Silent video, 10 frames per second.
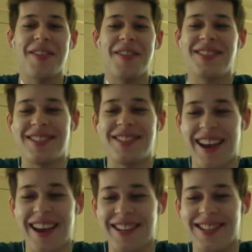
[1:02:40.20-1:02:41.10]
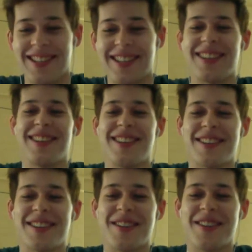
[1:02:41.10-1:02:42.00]
it's Dan Giesling. He
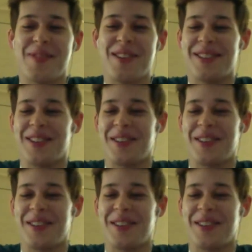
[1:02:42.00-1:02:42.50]
can come anytime.